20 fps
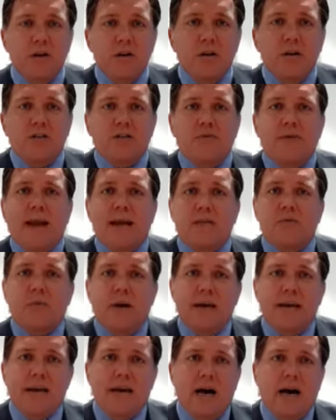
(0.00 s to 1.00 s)
So next
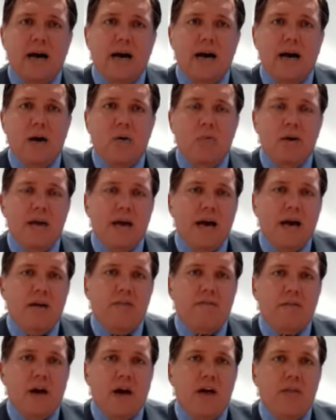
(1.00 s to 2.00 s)
week we
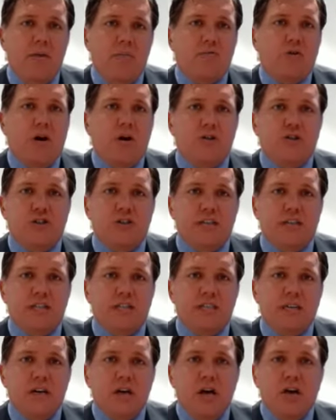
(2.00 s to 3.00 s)
have the
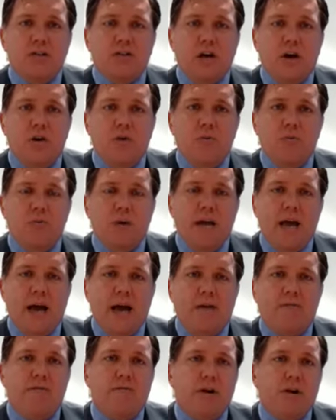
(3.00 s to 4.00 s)
branches. So we
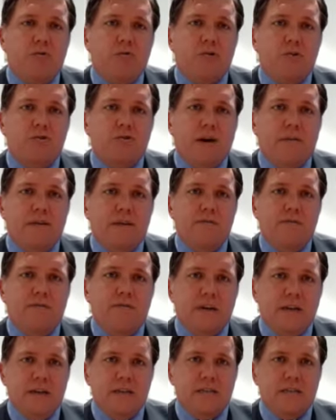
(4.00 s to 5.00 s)
have Fred Olsen Travel in
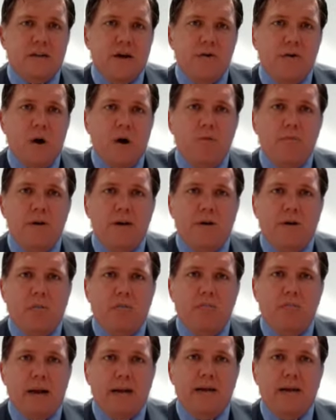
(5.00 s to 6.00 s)
Felixstowe opening
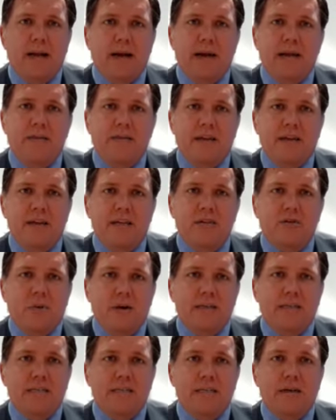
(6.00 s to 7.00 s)
on Monday the
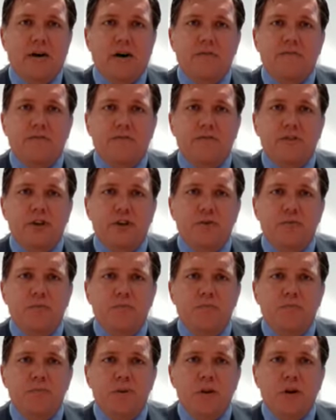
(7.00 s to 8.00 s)
29th of June.
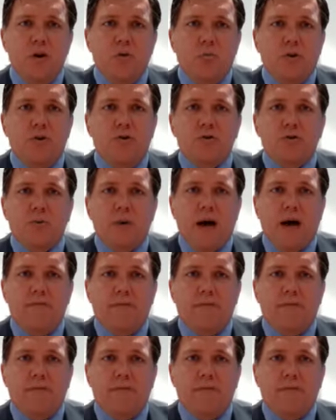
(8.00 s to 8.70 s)
We also have